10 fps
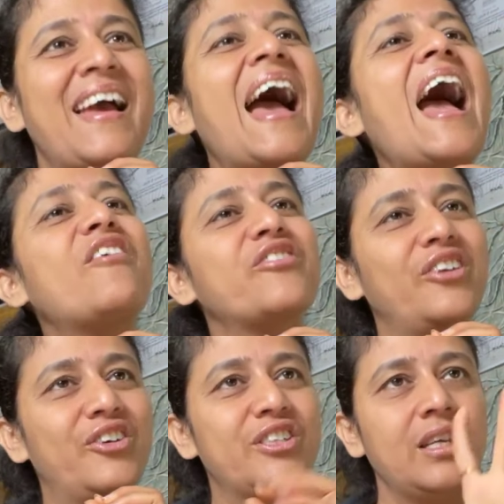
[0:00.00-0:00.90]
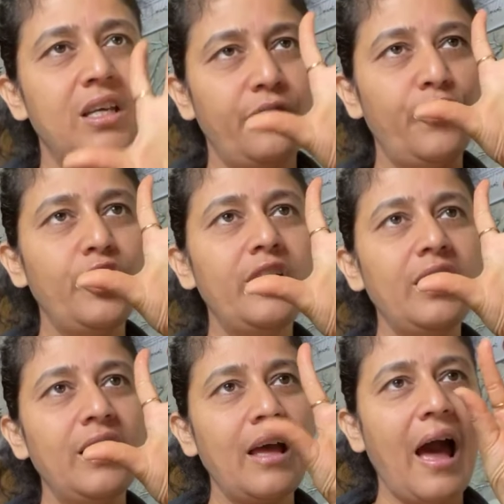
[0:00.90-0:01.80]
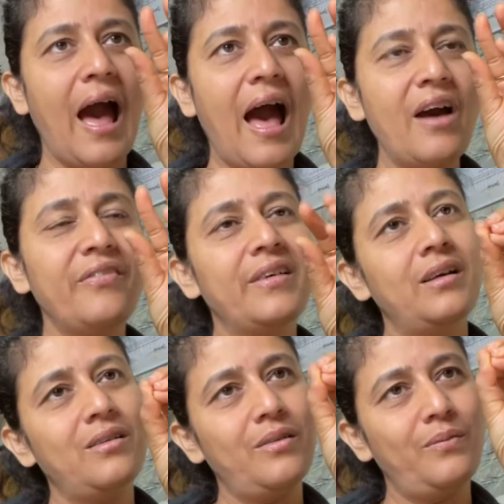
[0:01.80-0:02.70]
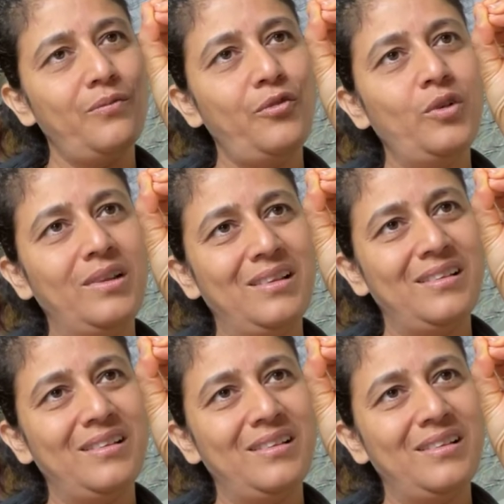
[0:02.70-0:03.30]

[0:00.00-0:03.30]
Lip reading: Half closed. Full, half, full.